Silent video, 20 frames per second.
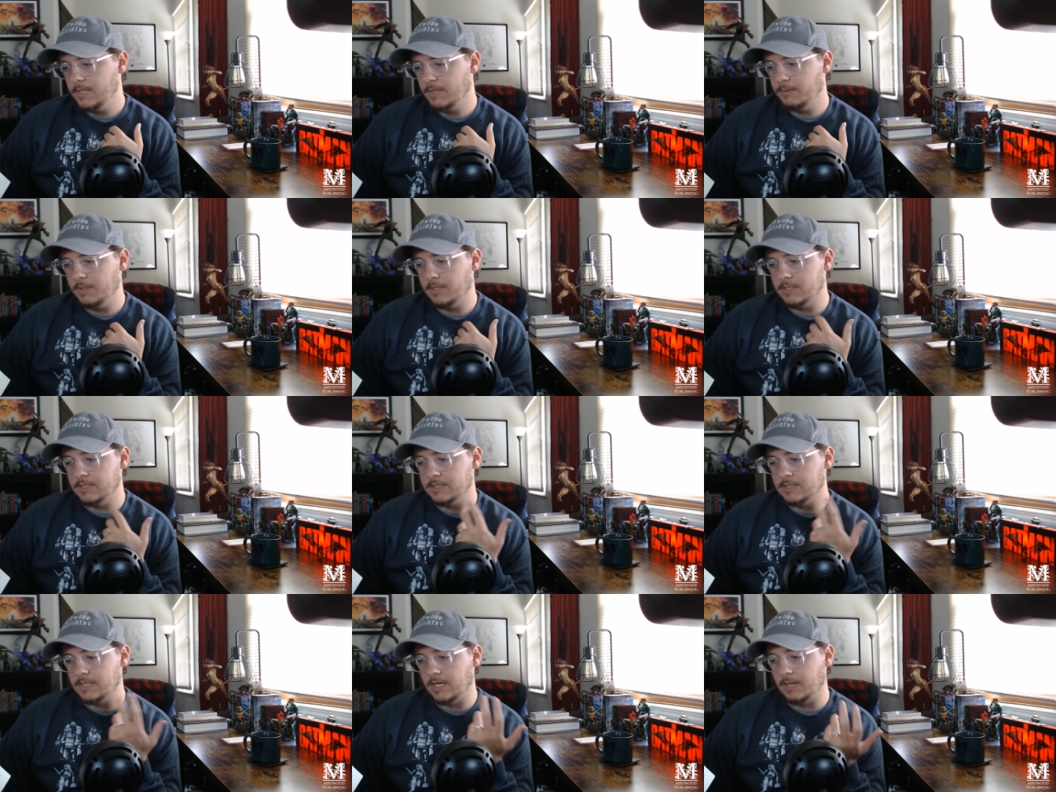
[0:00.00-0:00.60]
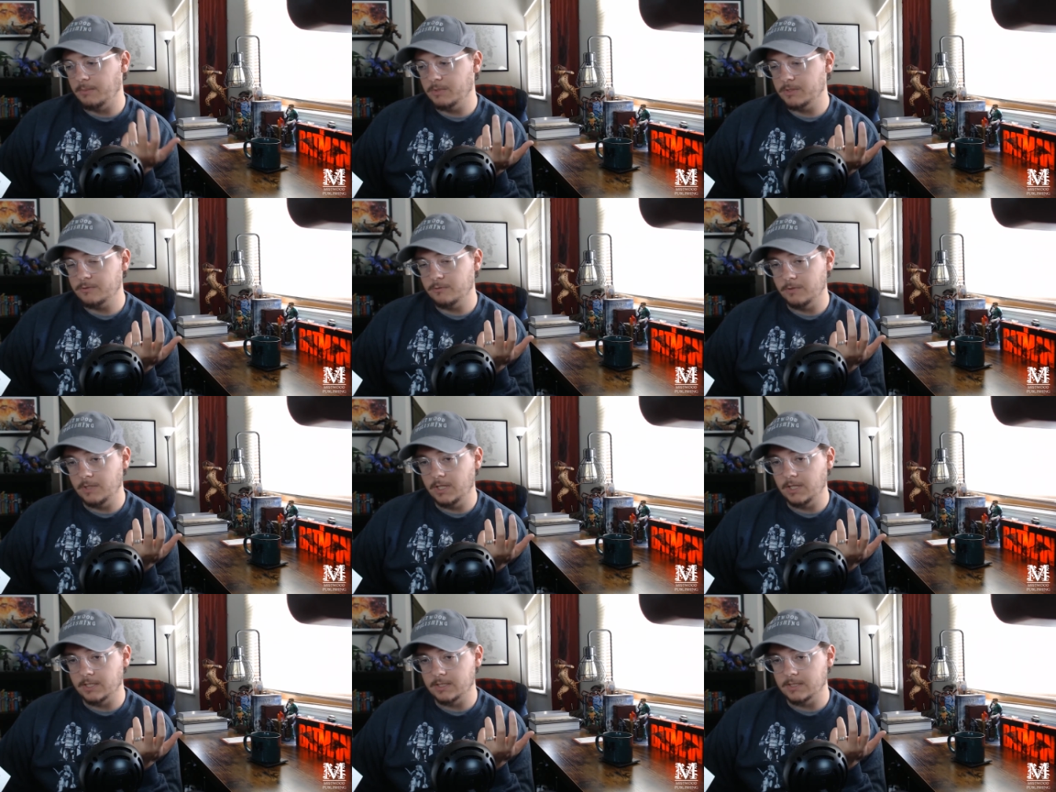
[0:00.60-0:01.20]
because time is
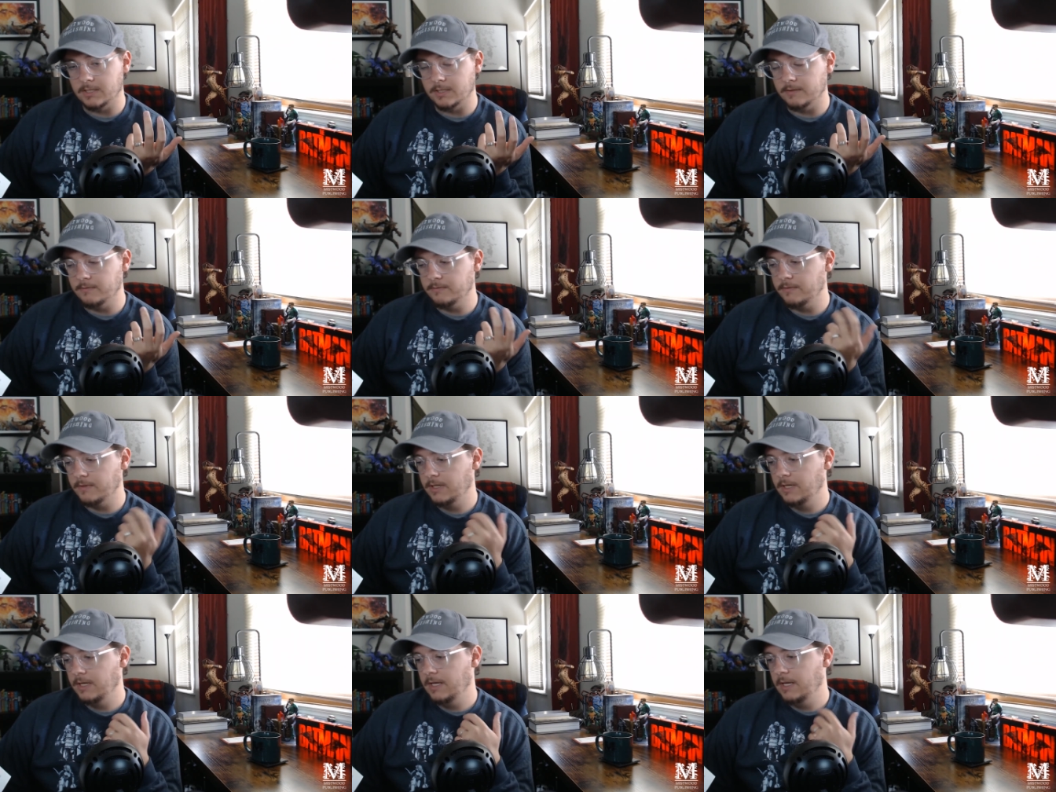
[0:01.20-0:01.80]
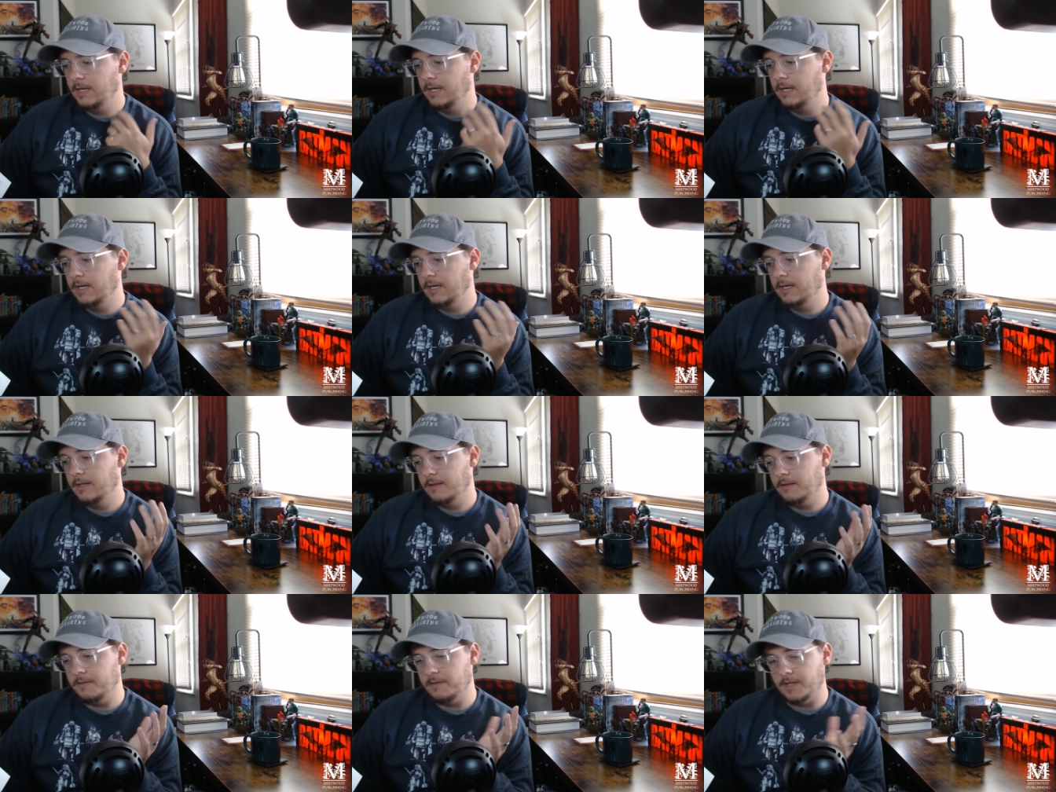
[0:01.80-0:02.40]
relative,
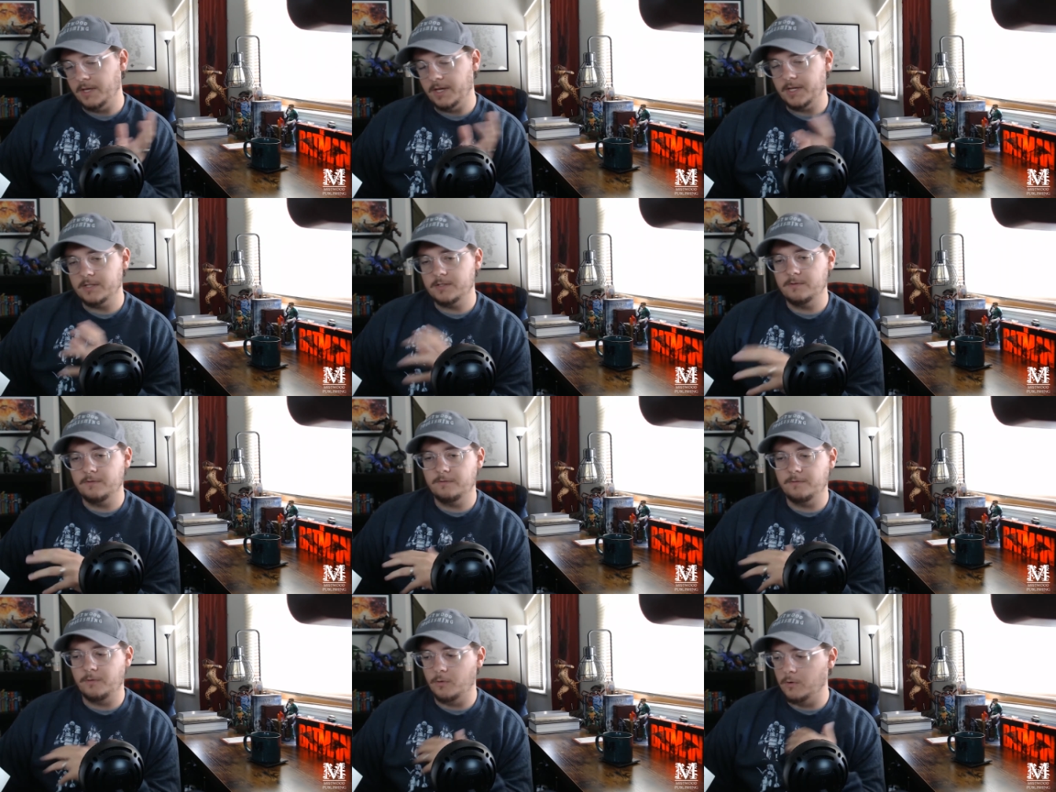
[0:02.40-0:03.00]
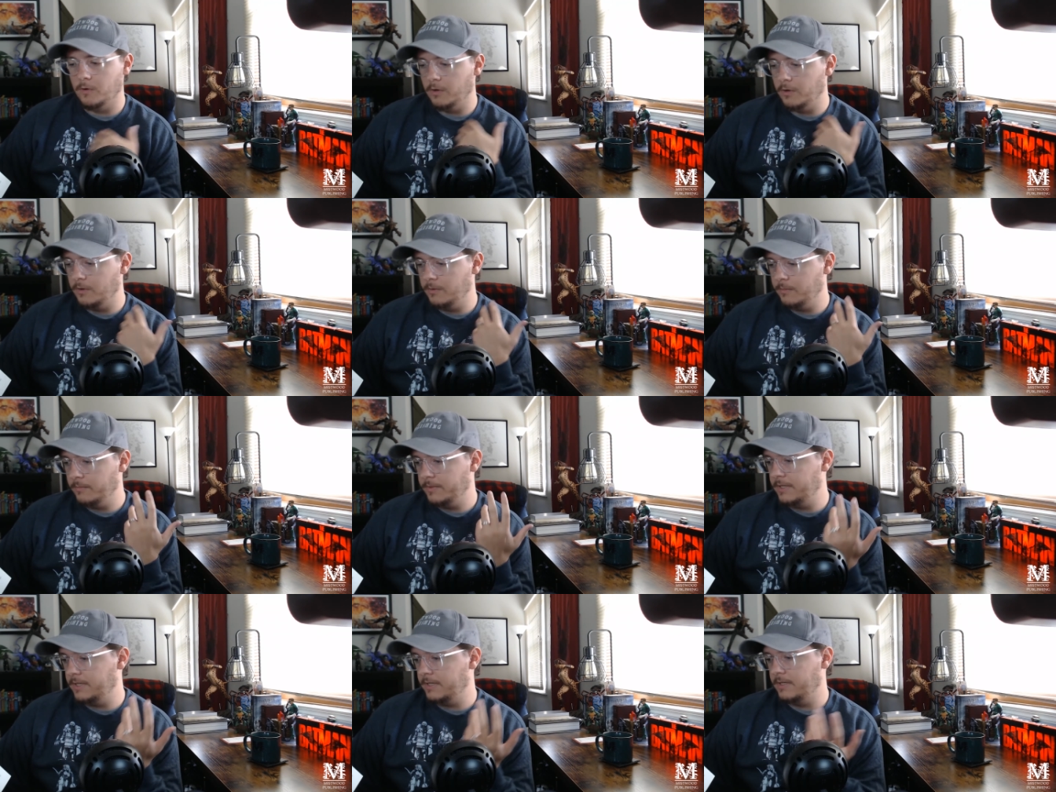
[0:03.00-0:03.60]
things
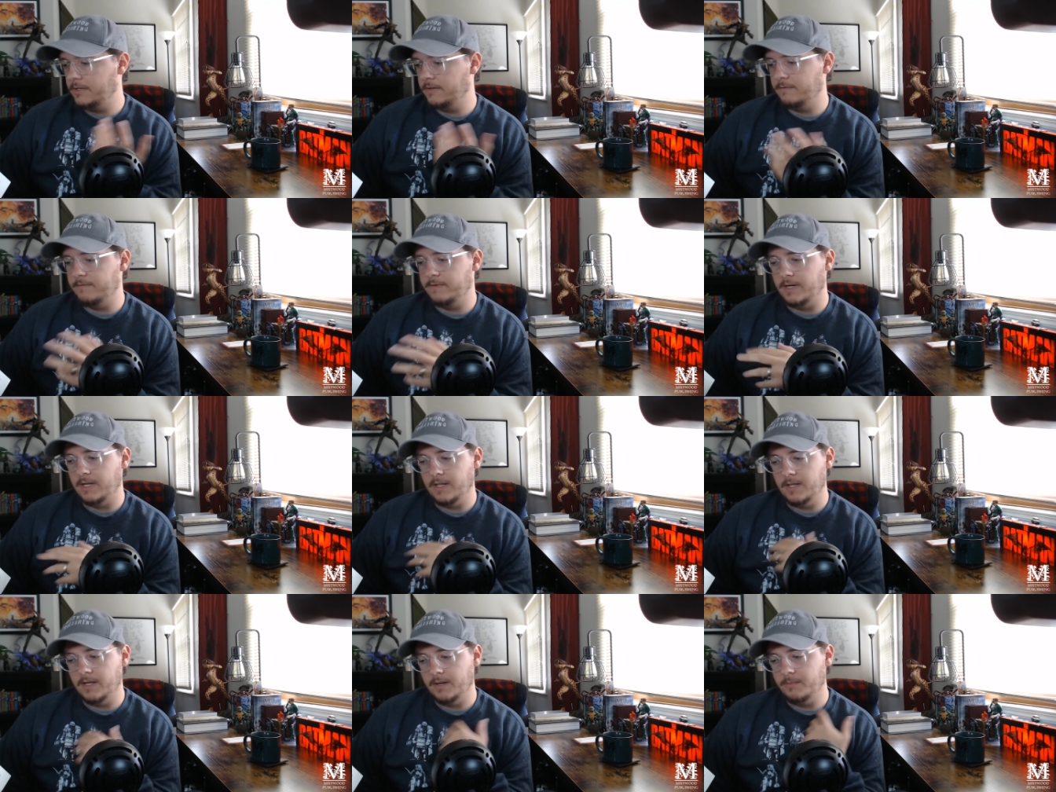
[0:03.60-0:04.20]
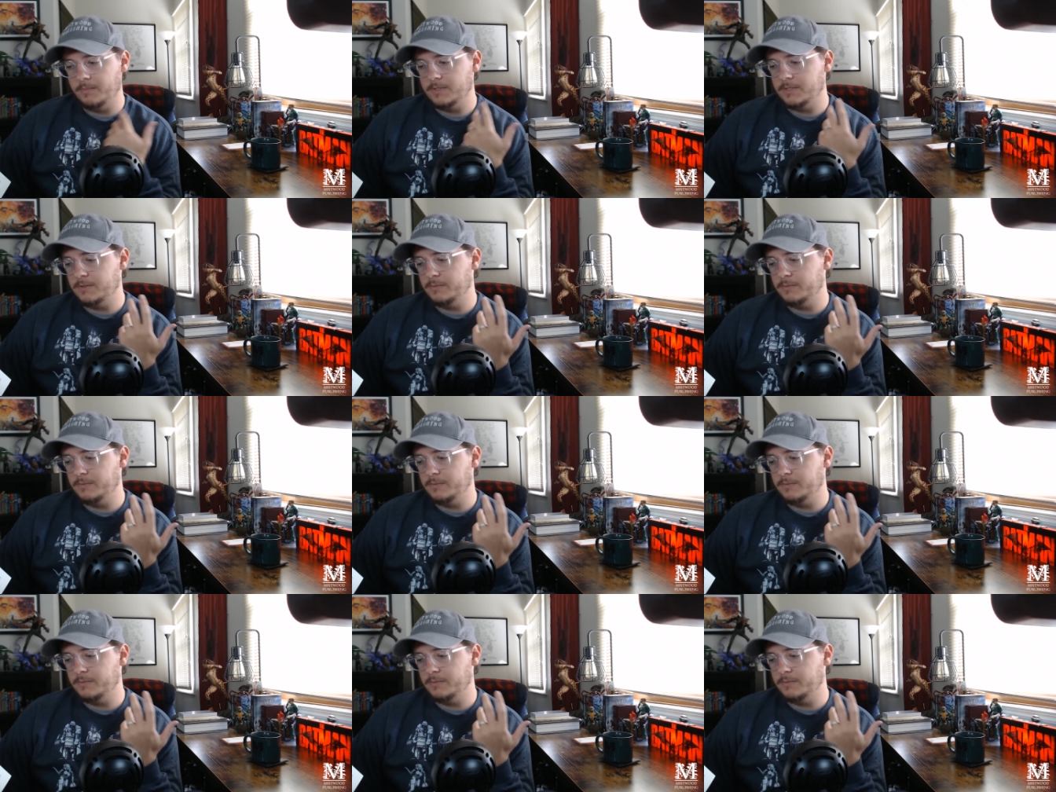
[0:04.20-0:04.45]
formed and developed,